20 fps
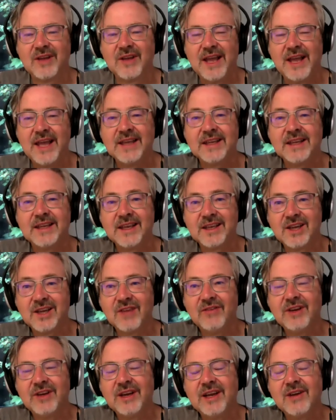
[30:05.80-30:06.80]
And
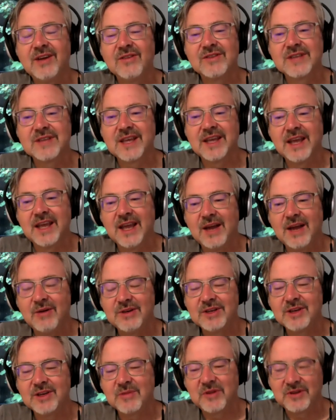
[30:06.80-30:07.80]
Covenant House, like we're
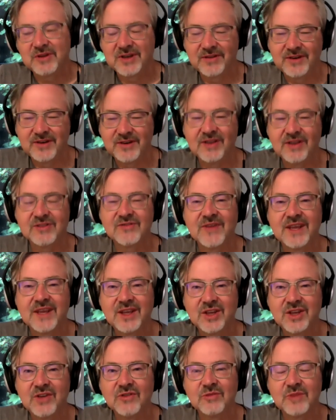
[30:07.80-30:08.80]
talking about Covenant House
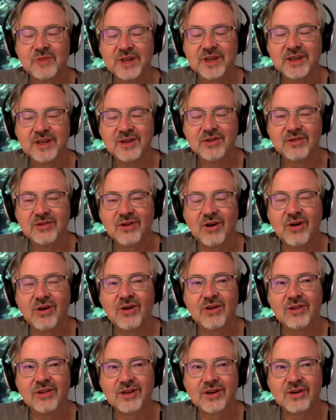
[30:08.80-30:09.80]
Vancouver, but you're
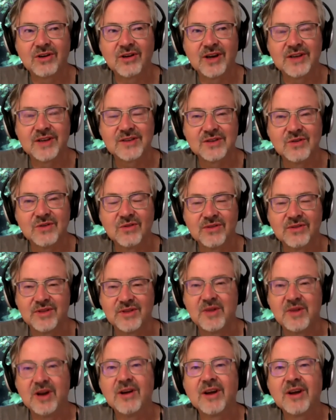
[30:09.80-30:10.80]
all across North
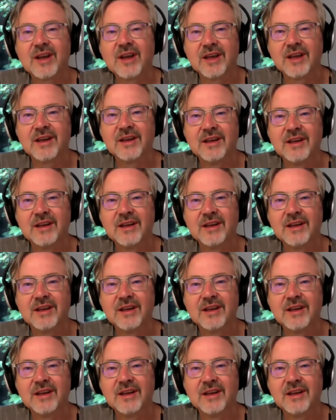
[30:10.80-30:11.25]
America.